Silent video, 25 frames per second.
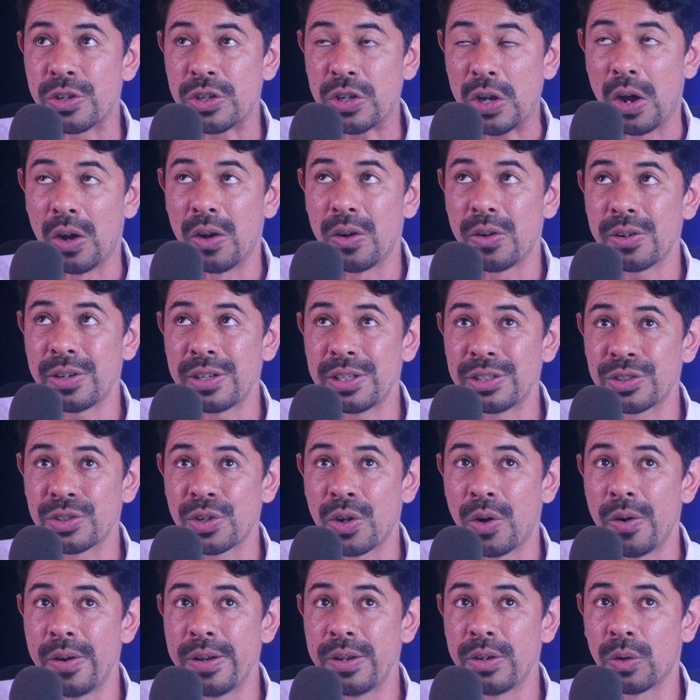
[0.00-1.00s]
tongue is
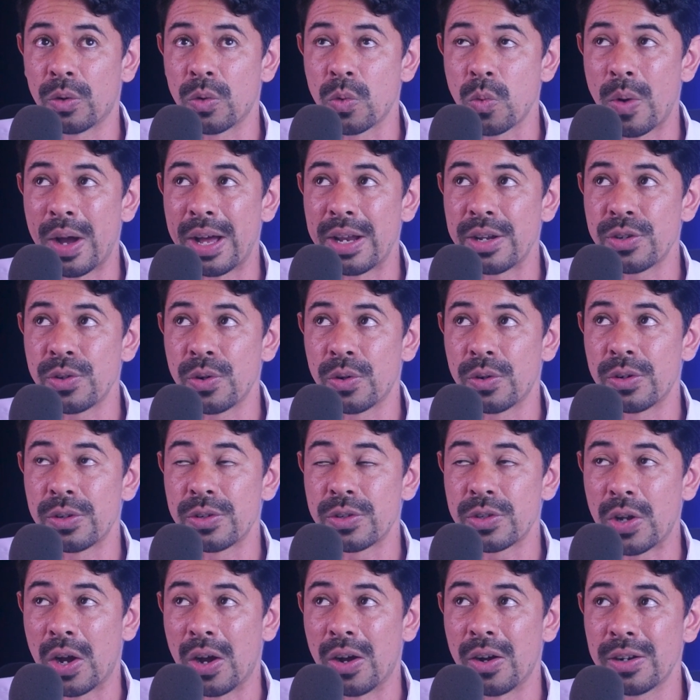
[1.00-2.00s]
going or what
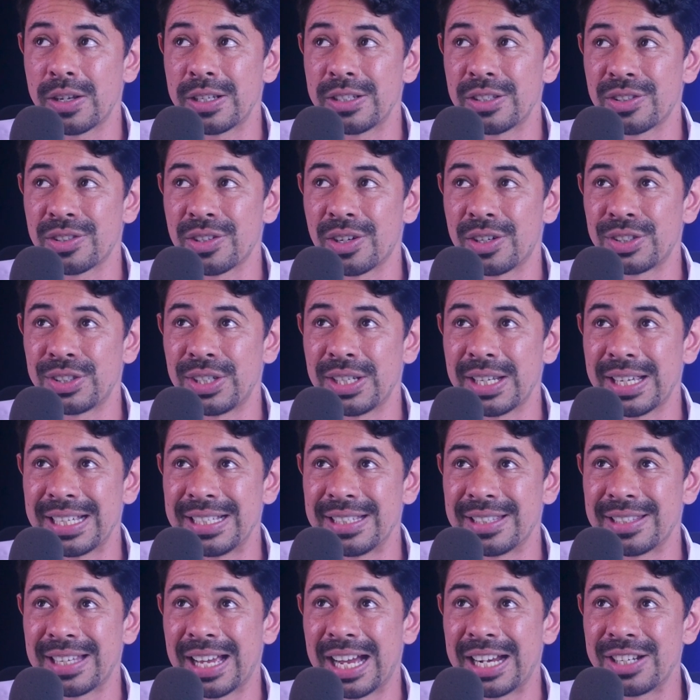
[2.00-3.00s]
your tongue is touching
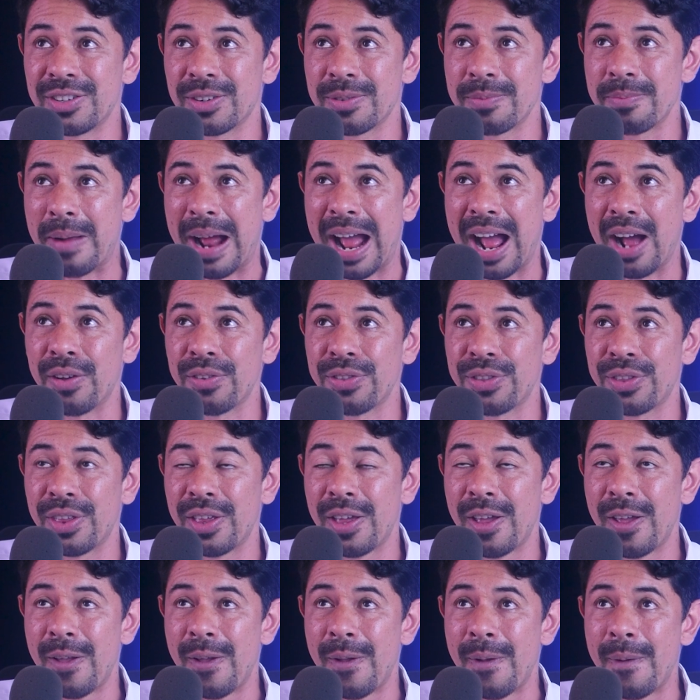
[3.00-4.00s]
inside your mouth,
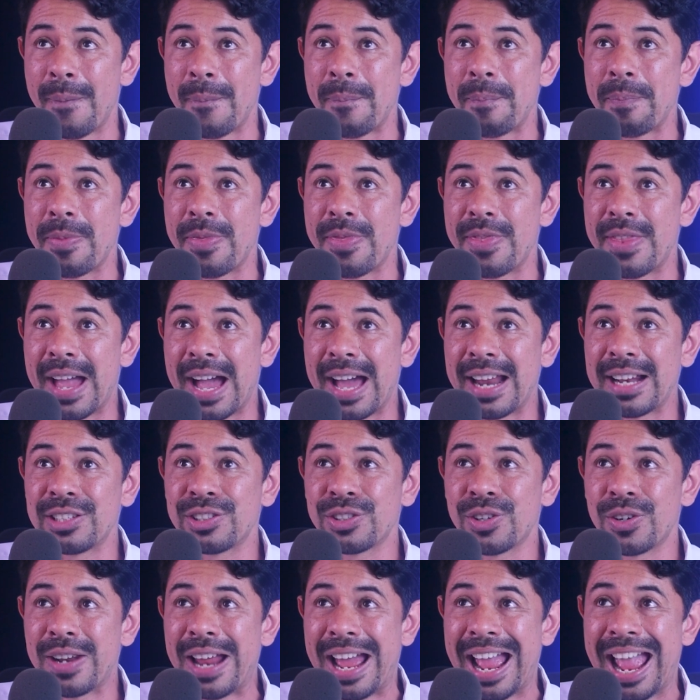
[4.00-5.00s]
that
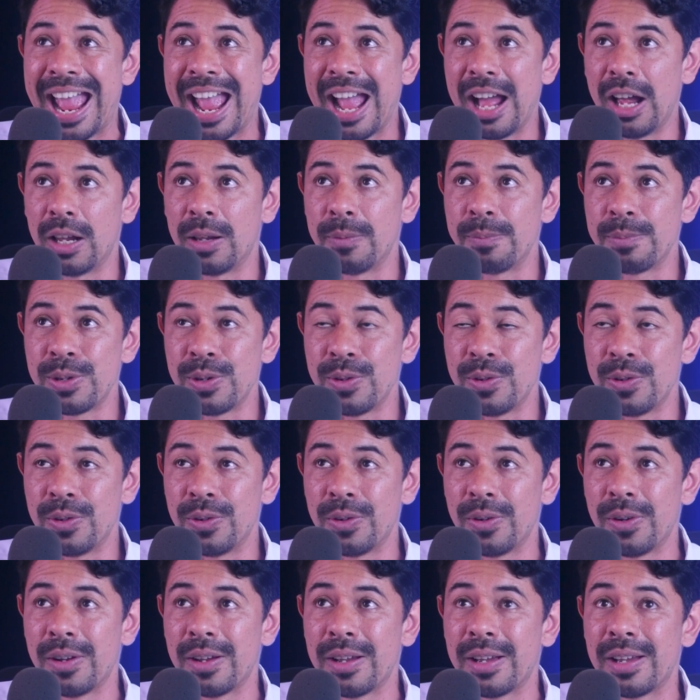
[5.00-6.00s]
is going to help
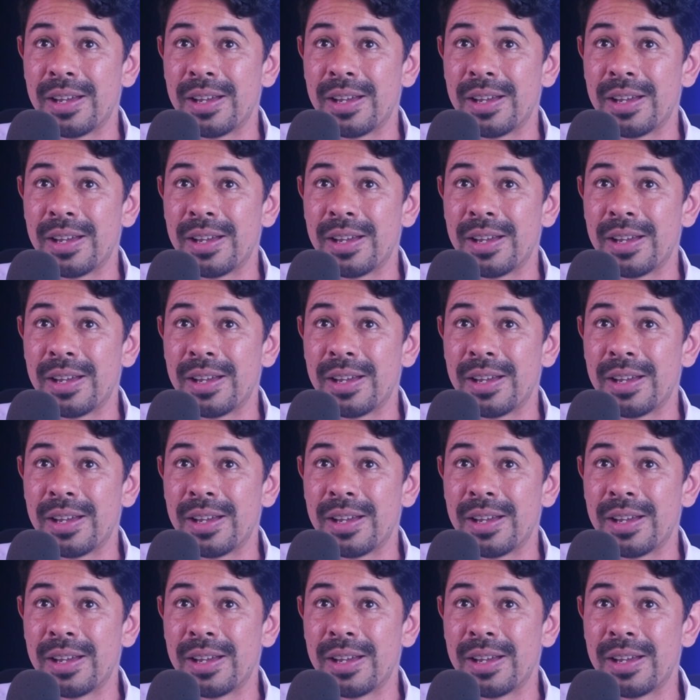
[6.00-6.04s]
you